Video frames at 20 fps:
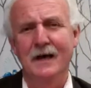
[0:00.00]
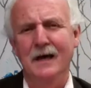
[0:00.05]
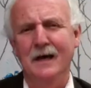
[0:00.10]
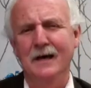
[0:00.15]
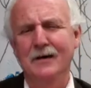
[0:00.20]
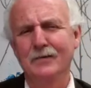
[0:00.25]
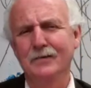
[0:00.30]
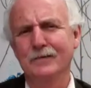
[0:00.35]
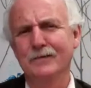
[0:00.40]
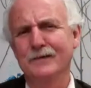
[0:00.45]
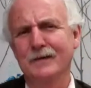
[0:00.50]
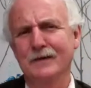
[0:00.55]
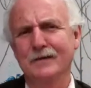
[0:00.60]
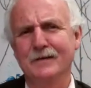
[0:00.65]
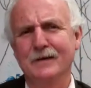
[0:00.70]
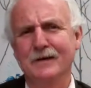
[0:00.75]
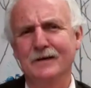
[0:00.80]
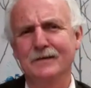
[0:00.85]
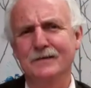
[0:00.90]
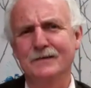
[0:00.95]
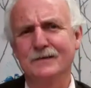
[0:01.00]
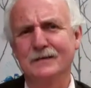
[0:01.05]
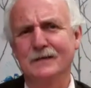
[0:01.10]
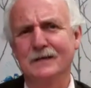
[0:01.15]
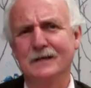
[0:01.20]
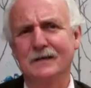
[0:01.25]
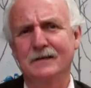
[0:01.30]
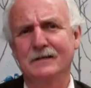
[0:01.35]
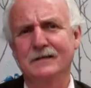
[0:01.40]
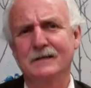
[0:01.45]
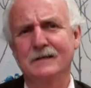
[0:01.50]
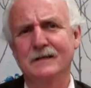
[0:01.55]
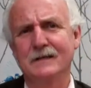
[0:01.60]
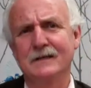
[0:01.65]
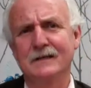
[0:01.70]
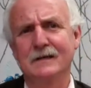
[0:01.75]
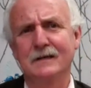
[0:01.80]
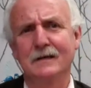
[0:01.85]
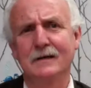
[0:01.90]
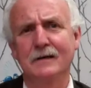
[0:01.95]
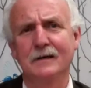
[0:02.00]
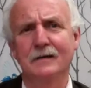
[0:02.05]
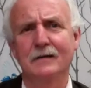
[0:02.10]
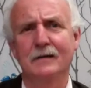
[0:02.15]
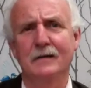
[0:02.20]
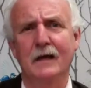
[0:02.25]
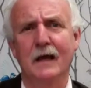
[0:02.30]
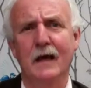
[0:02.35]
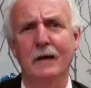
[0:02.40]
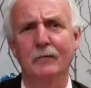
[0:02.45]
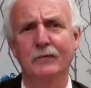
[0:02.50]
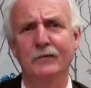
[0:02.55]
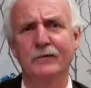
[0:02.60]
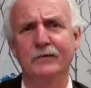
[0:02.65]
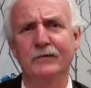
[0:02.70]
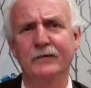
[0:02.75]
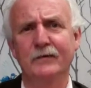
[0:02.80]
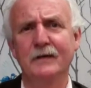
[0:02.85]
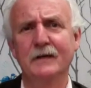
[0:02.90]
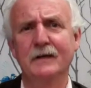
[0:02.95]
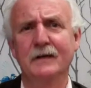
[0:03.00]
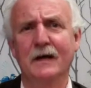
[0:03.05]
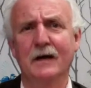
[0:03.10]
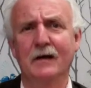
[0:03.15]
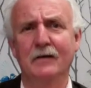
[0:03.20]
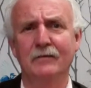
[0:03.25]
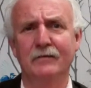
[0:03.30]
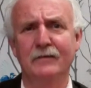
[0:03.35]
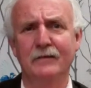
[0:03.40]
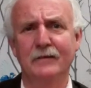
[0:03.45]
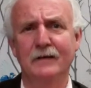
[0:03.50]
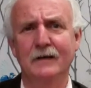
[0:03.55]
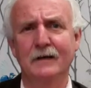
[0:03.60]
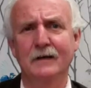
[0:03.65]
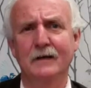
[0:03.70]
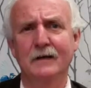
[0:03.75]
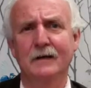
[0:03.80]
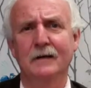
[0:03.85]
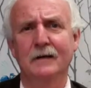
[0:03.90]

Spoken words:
and also noticed that Hamilton City Councillor,